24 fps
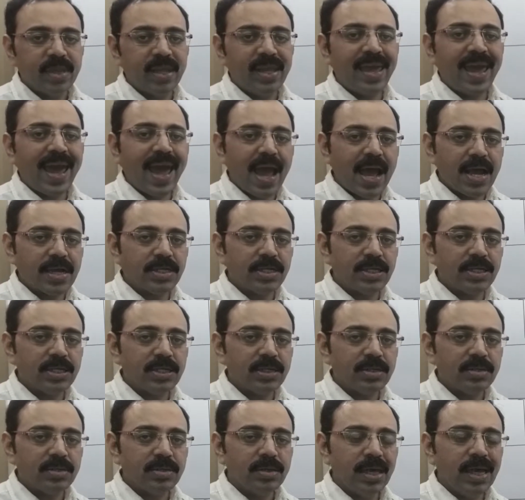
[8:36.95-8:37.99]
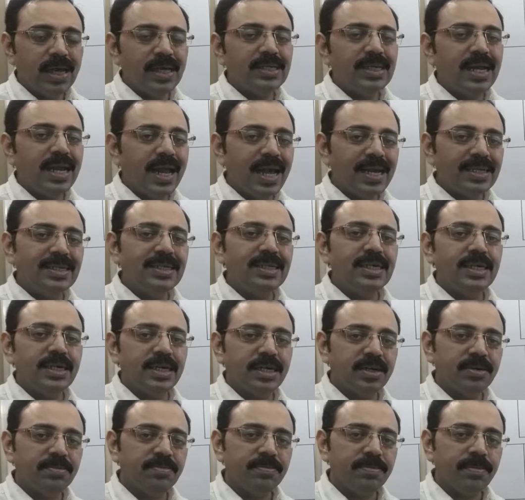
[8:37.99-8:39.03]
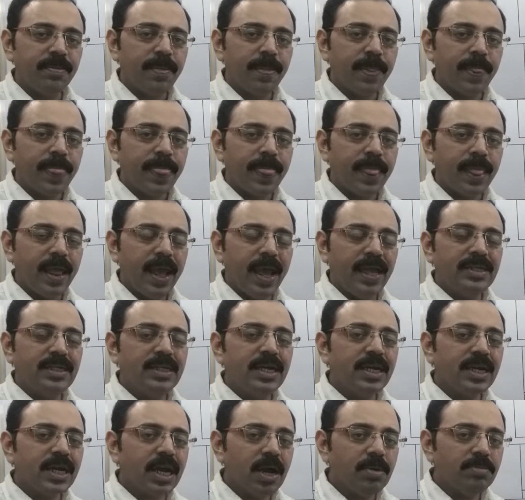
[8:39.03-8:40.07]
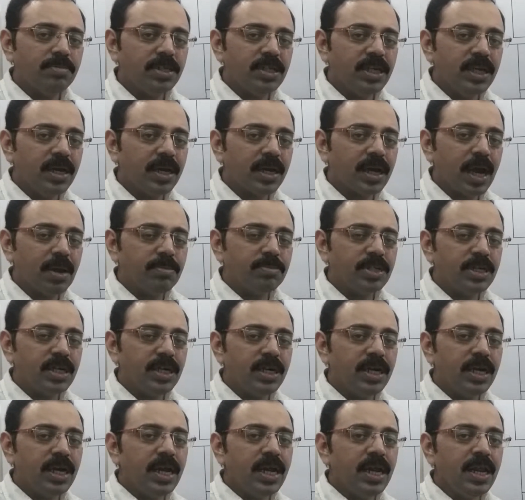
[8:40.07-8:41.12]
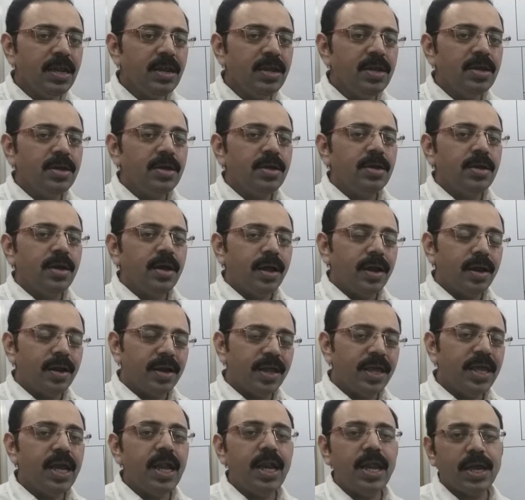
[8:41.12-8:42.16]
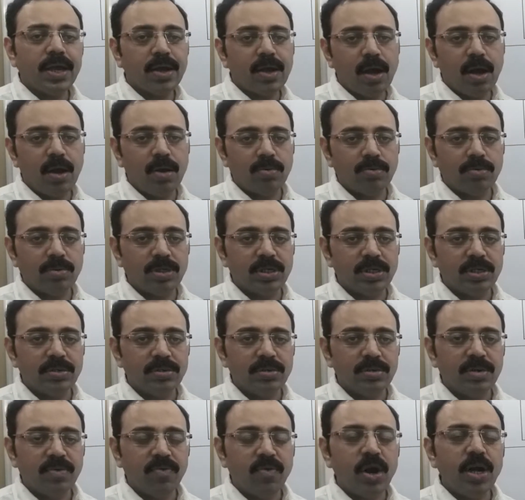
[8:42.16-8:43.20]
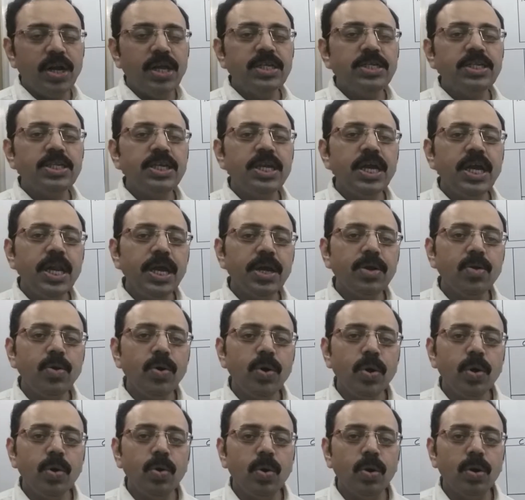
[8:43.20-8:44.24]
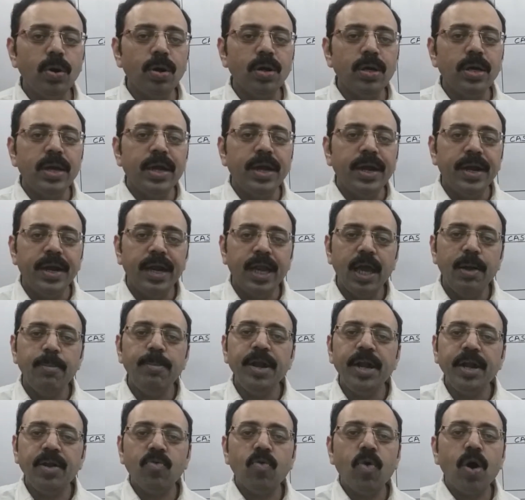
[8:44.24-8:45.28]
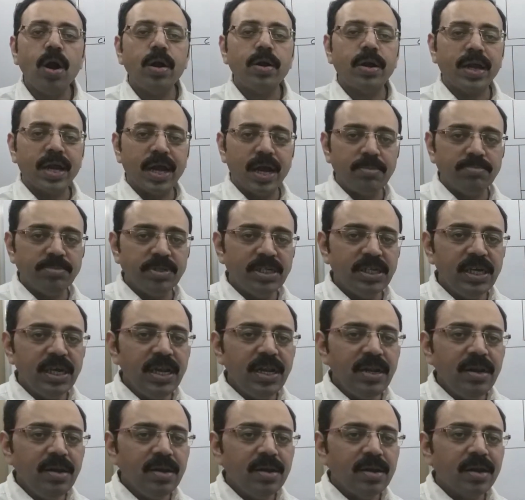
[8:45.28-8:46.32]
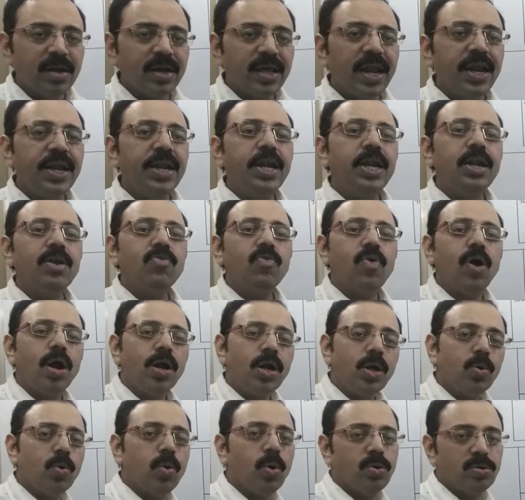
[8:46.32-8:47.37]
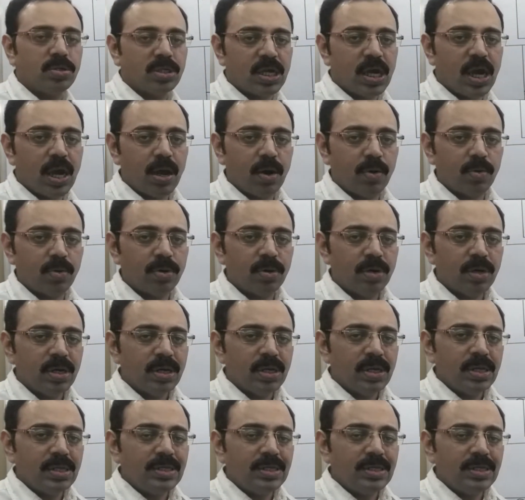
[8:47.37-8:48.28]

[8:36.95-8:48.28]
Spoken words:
Cash is an asset. Asset comes under real account. What is real account rule? Debit what comes in, credit what goes out.